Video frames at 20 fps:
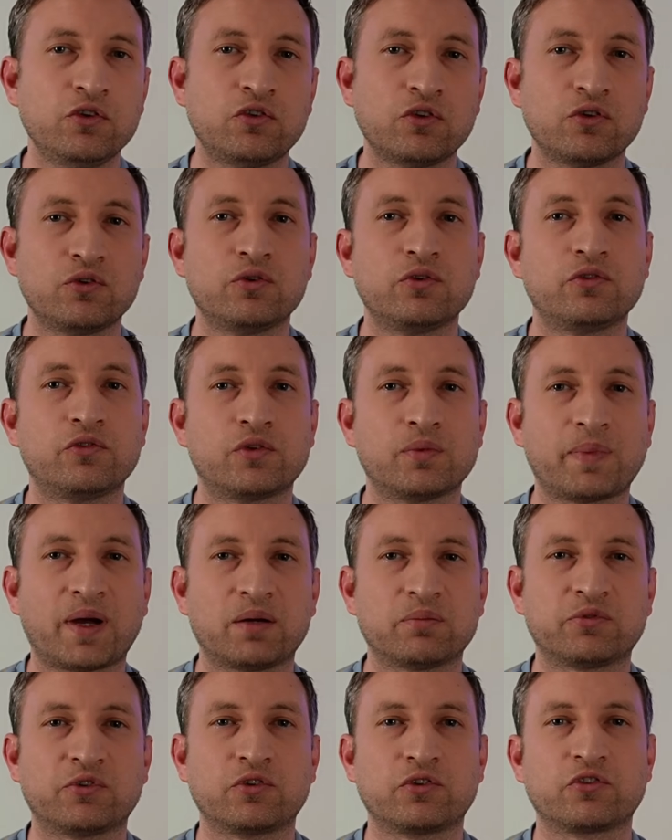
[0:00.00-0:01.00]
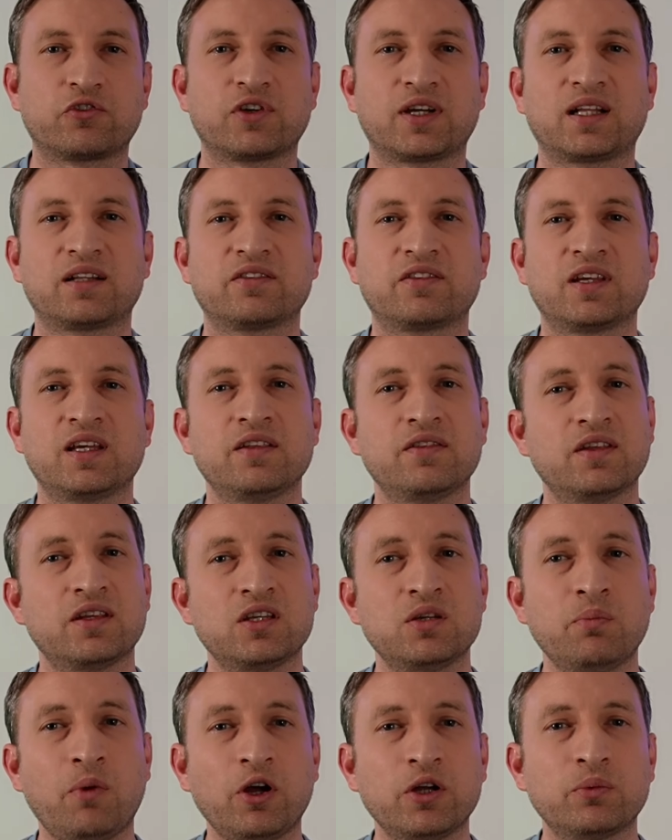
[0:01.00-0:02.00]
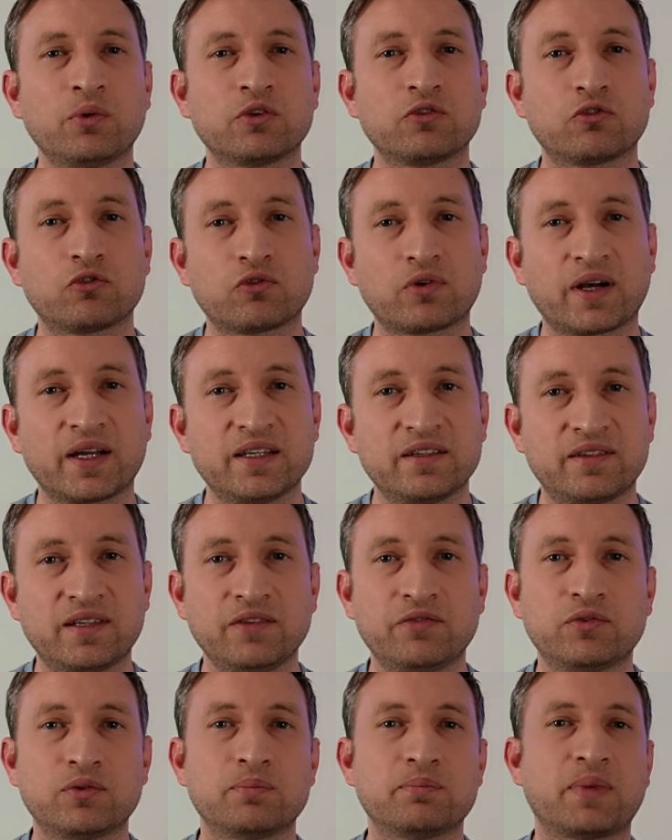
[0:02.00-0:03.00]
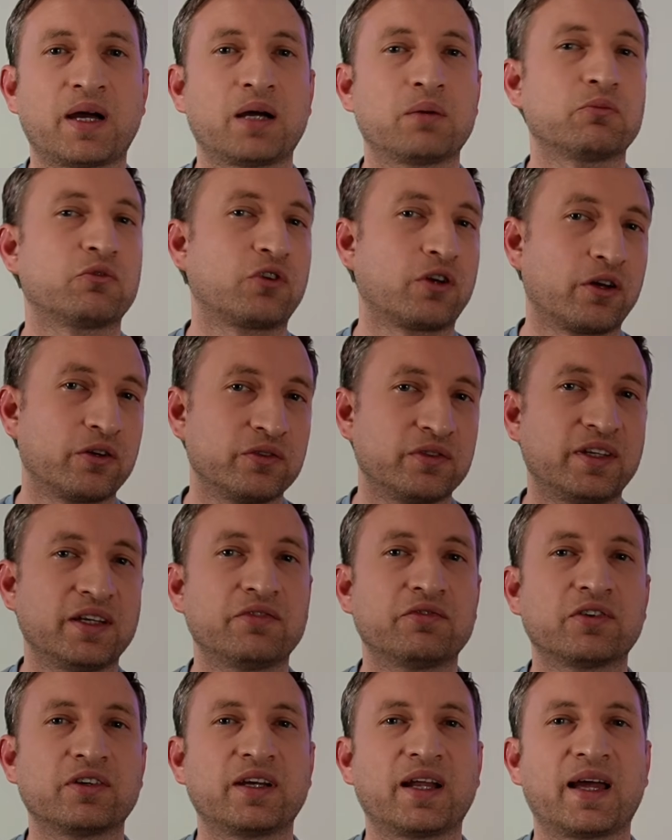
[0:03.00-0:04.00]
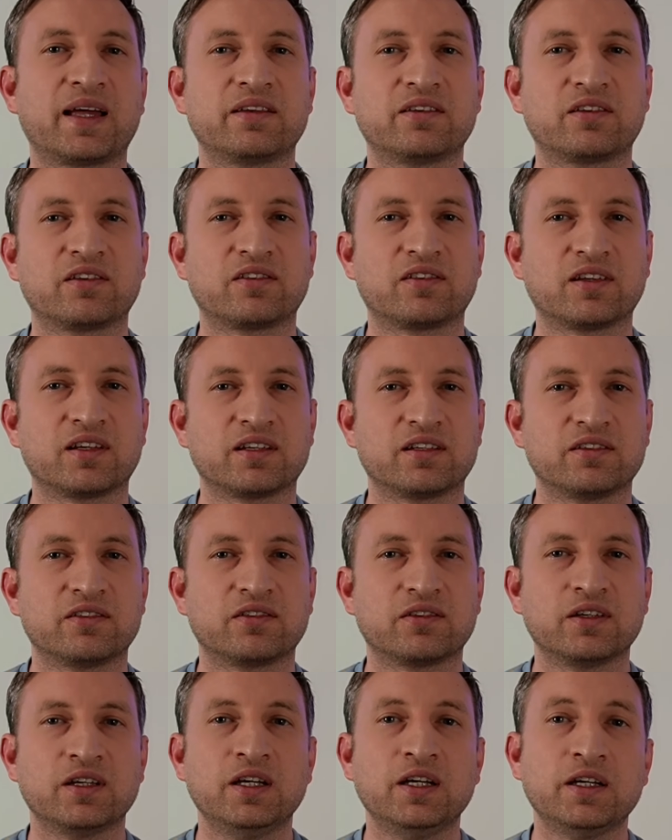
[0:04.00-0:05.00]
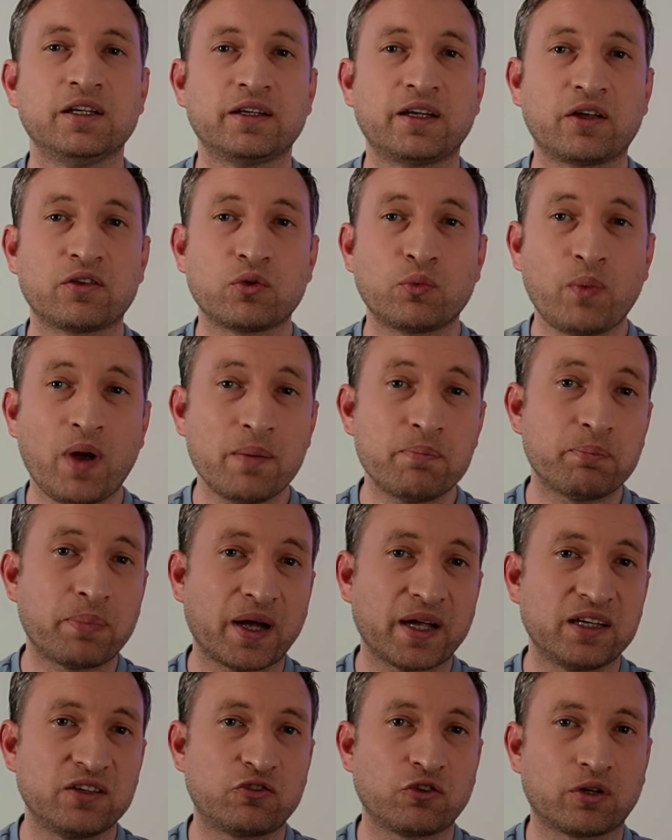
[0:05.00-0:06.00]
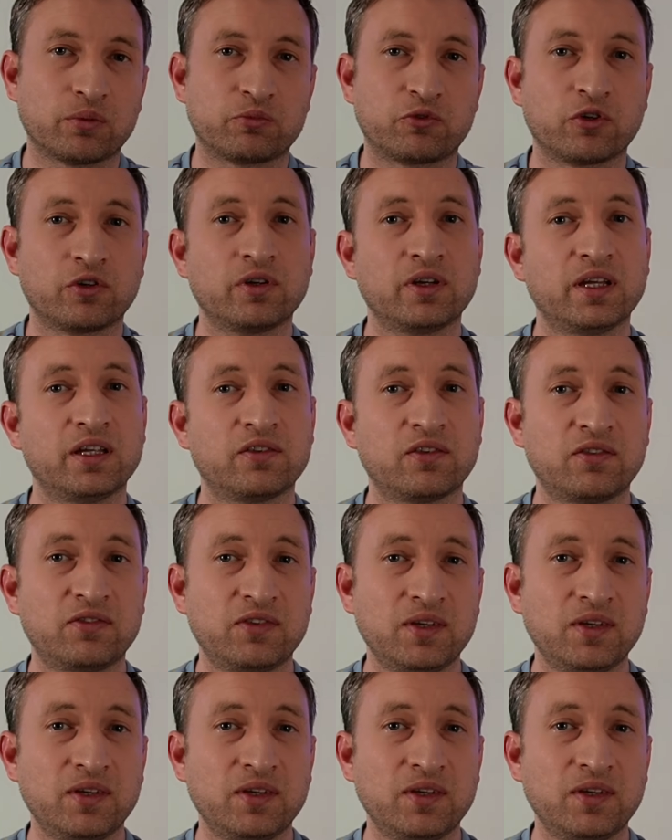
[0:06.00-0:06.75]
you do use the map functionality, then you might want to create different maps showing different entities. Now the web page option is a